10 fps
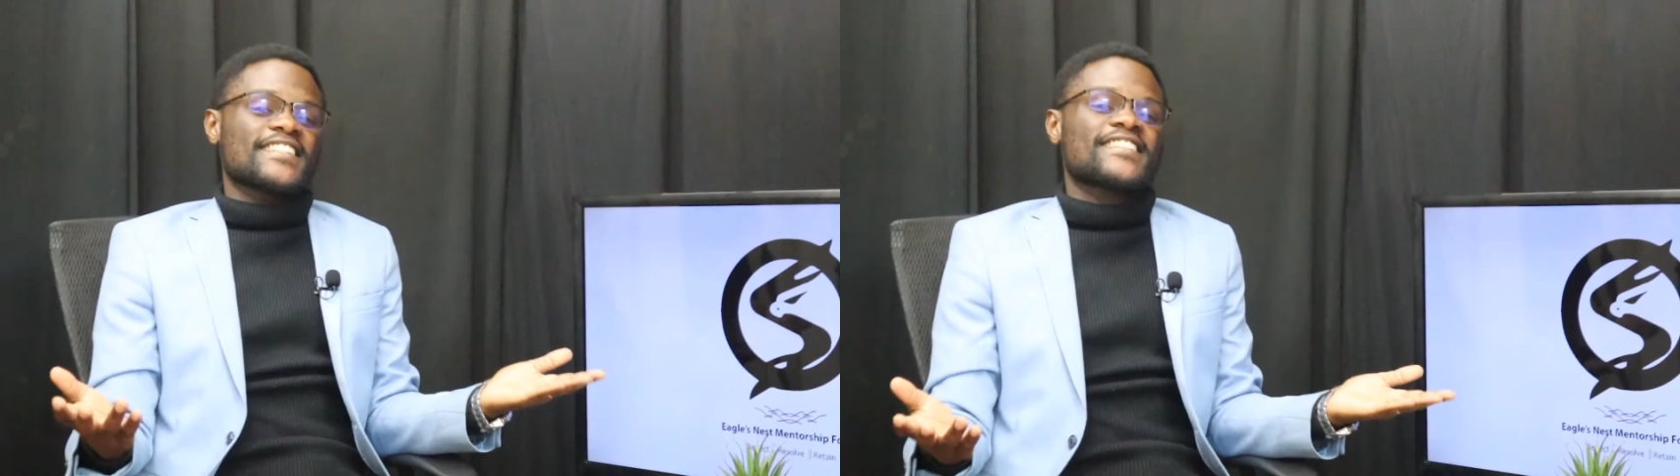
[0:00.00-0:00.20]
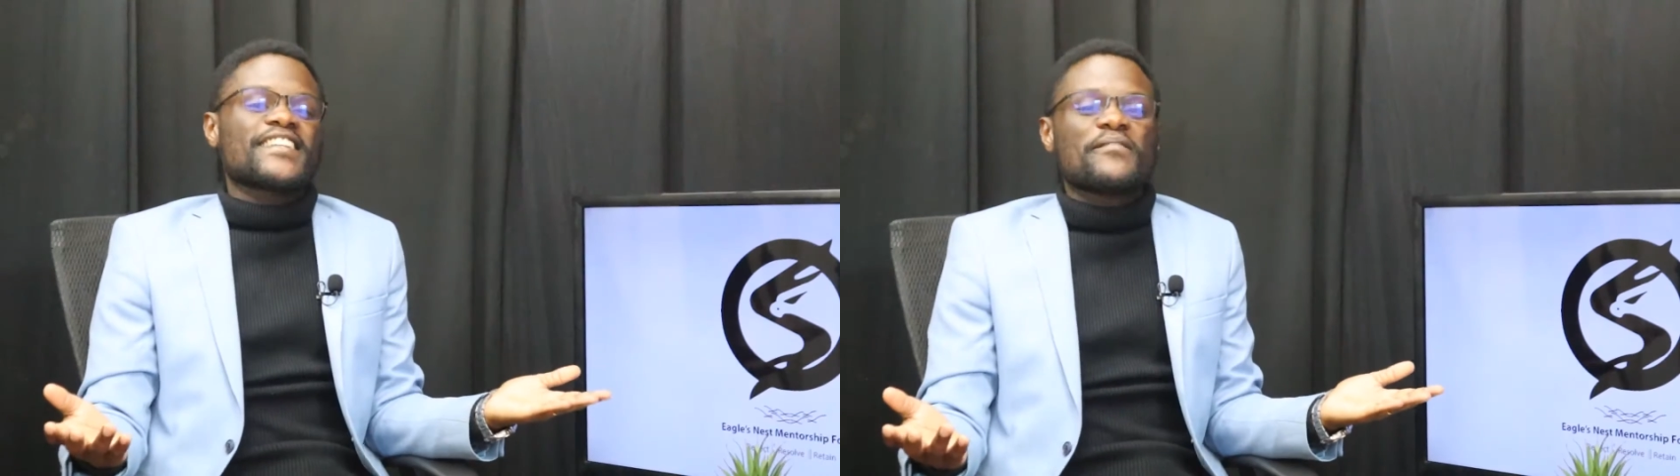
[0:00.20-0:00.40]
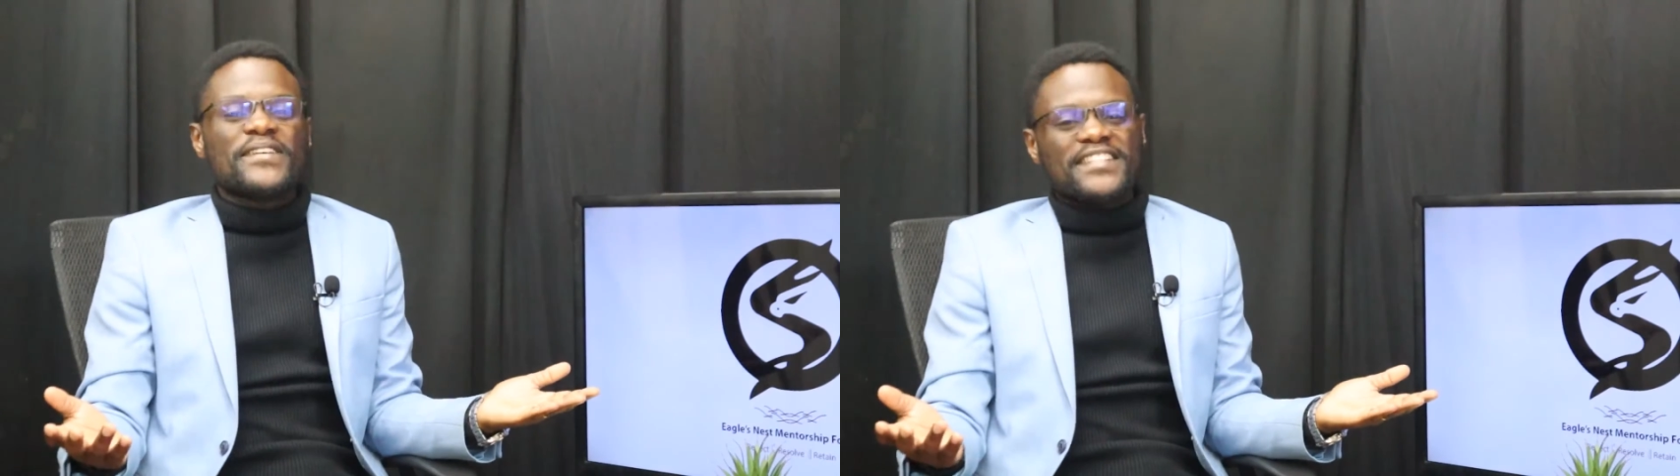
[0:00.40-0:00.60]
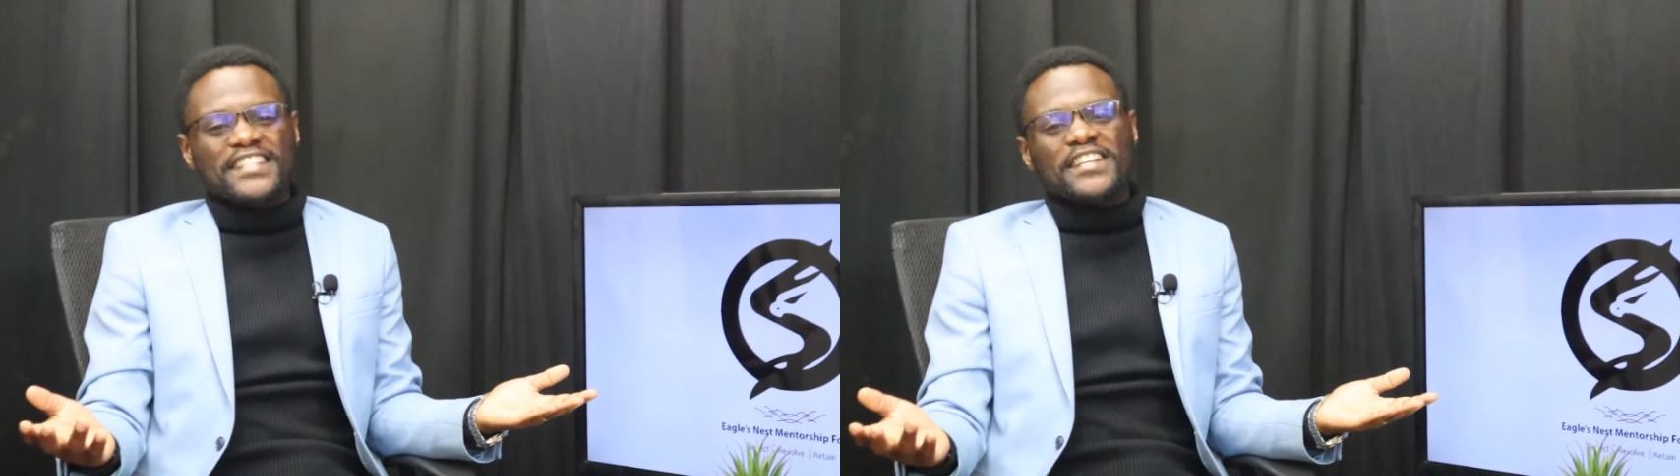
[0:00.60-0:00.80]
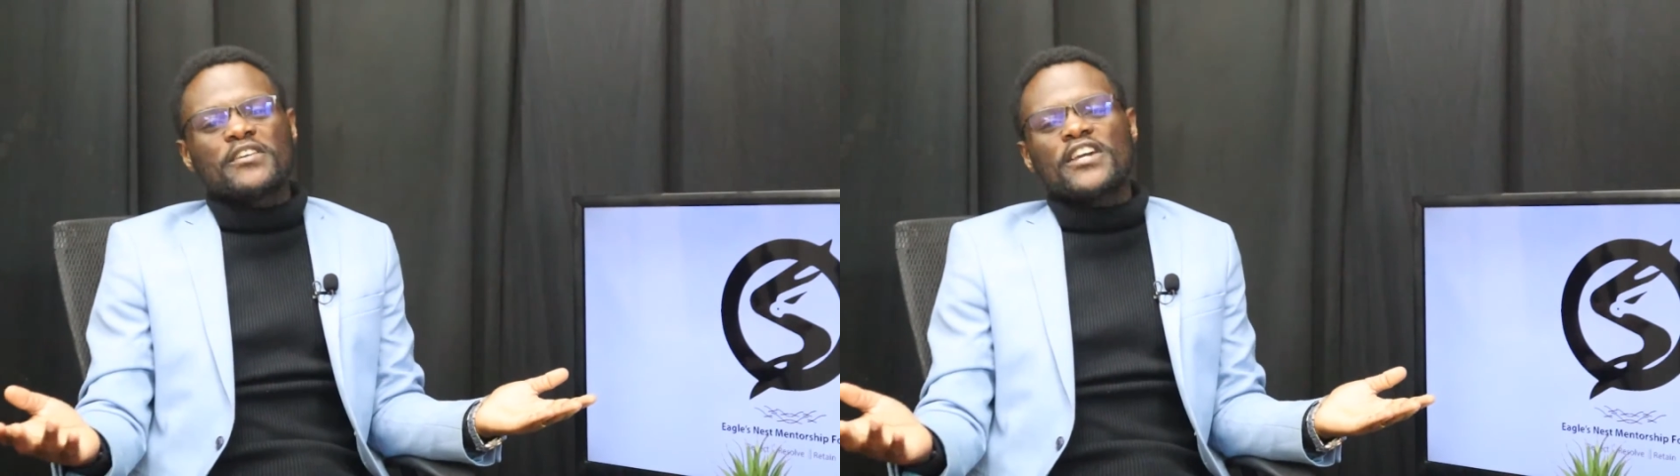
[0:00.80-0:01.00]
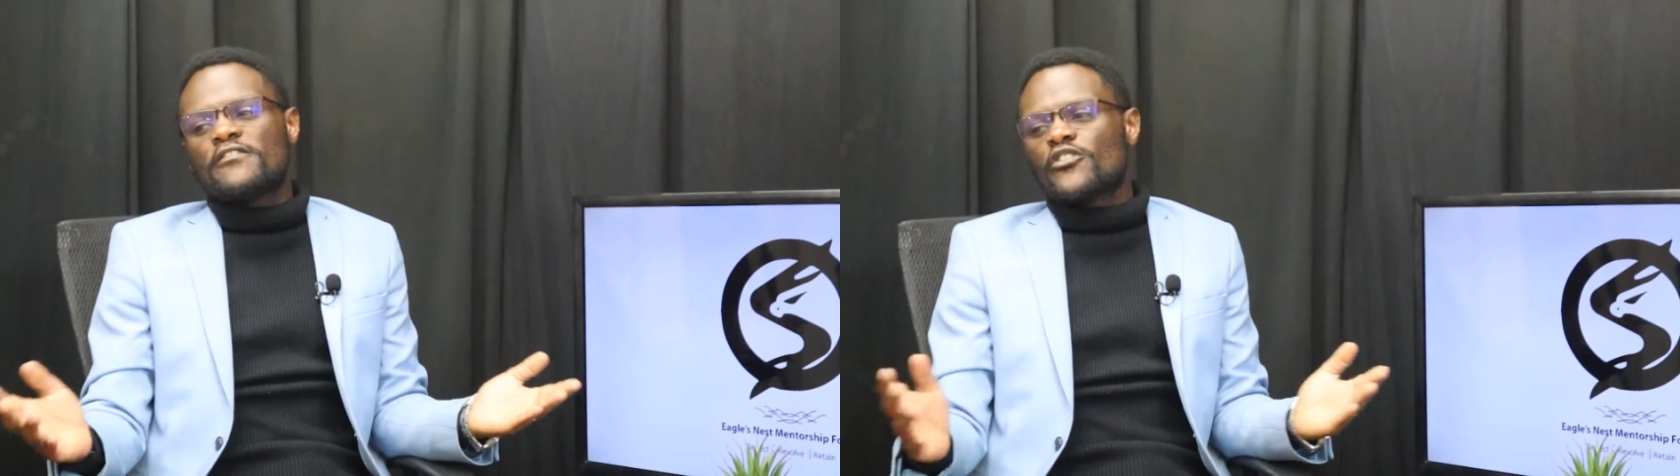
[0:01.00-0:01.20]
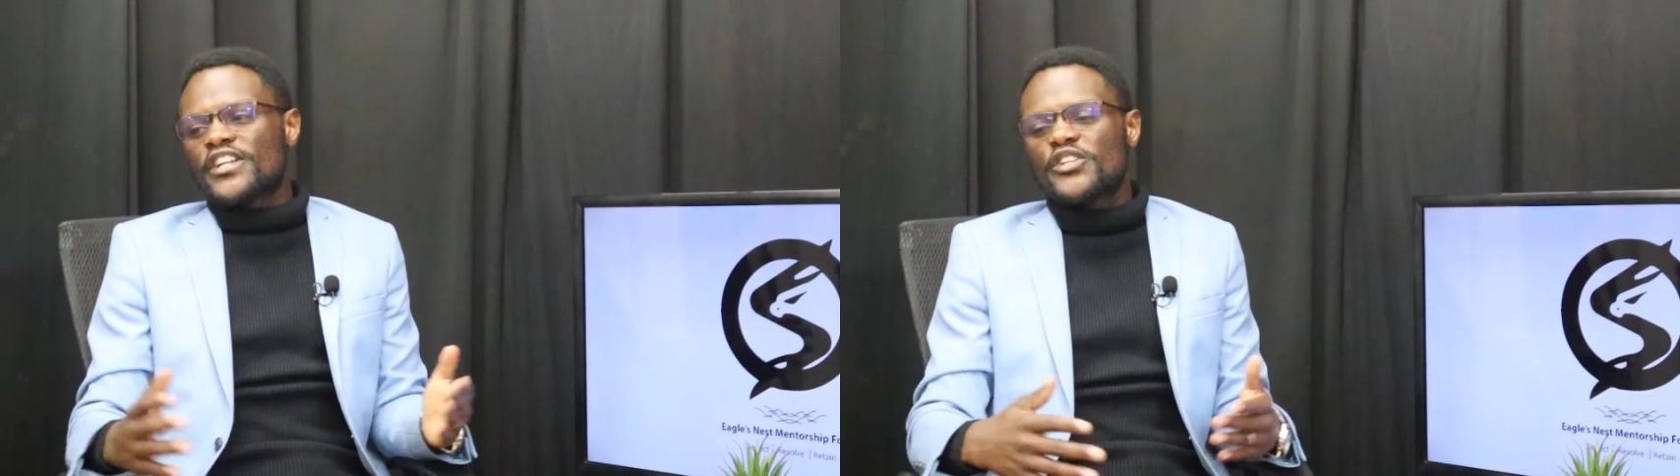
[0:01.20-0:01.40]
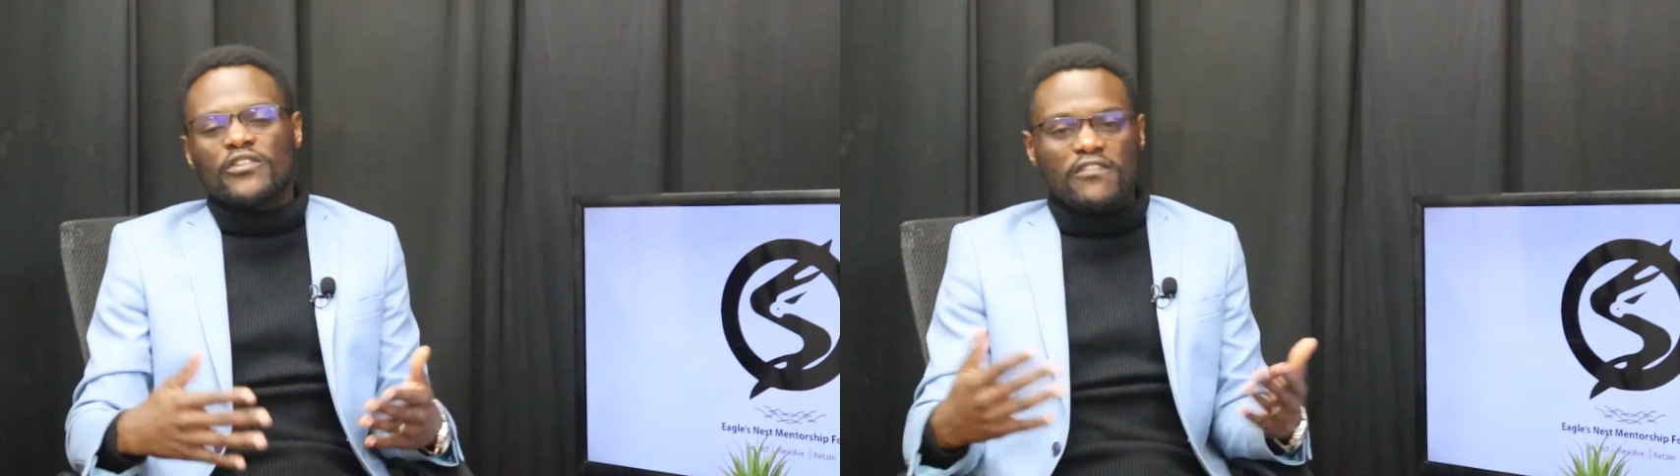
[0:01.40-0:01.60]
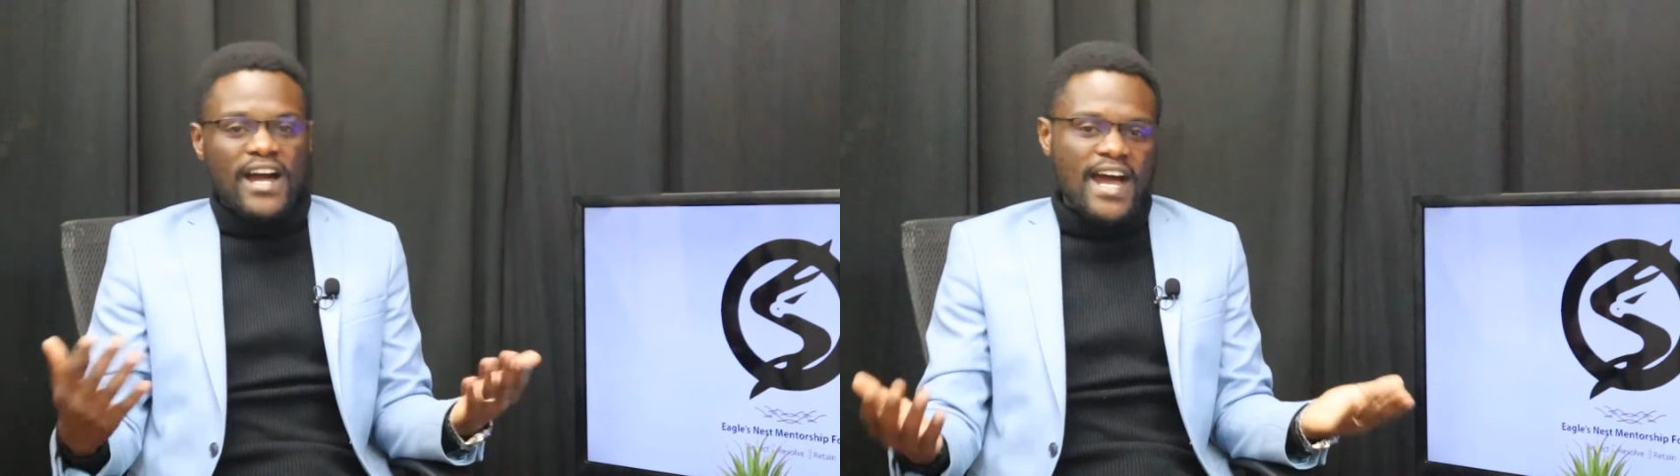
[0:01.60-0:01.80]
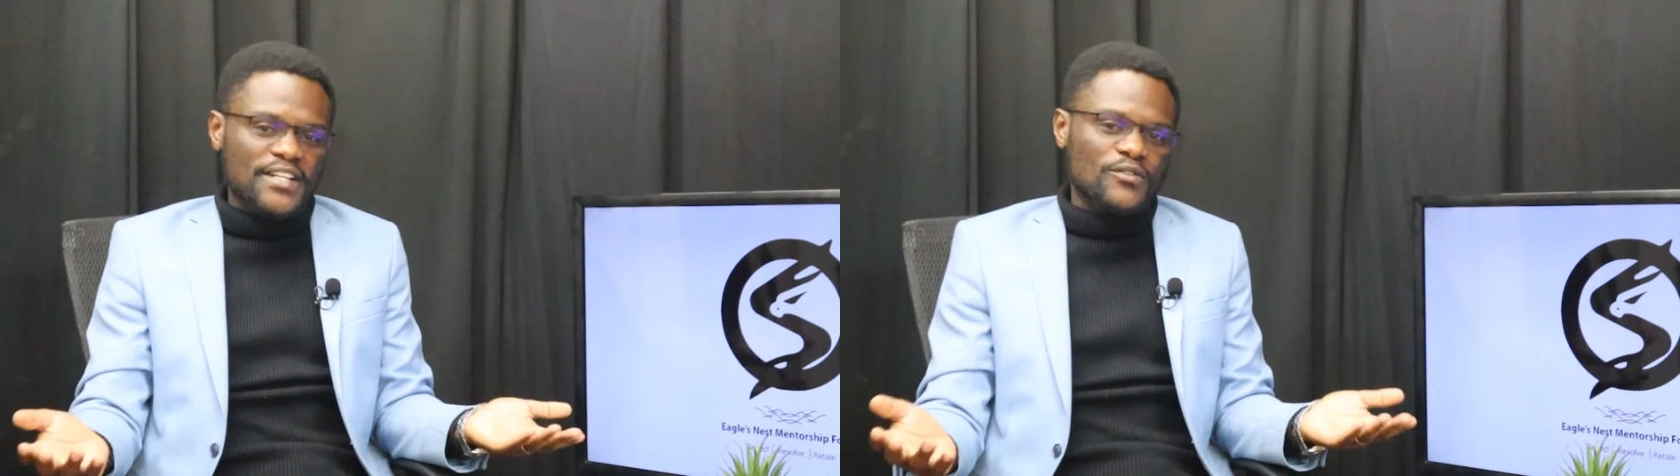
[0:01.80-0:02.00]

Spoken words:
just an amazing. Already you've heard